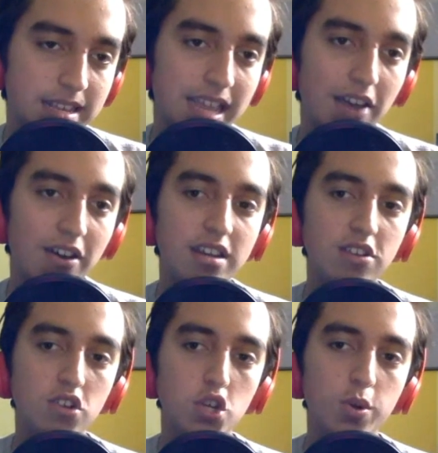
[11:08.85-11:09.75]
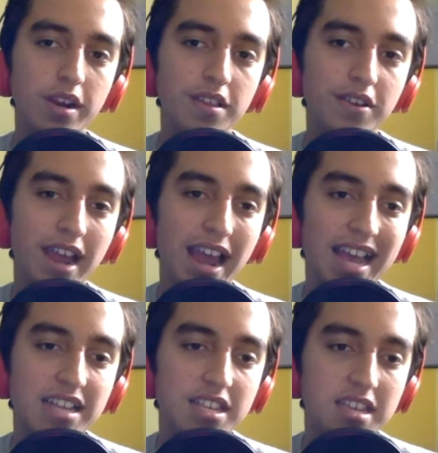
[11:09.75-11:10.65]
Now, a new trailer
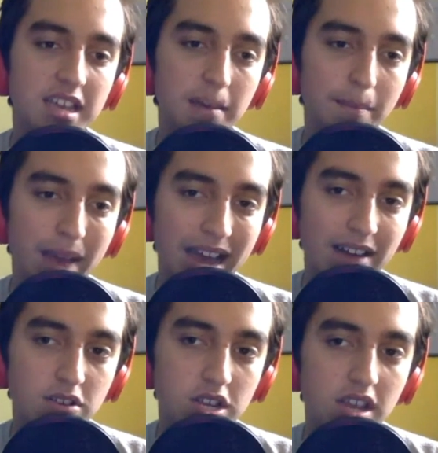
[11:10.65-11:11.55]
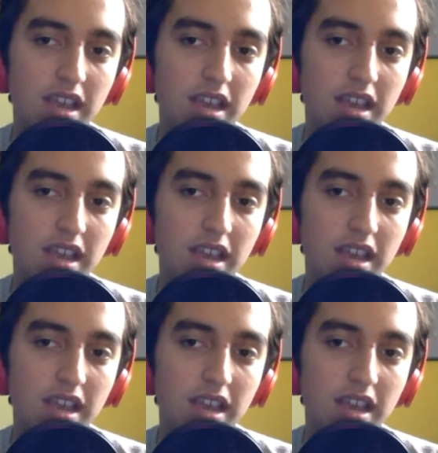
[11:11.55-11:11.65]
has come out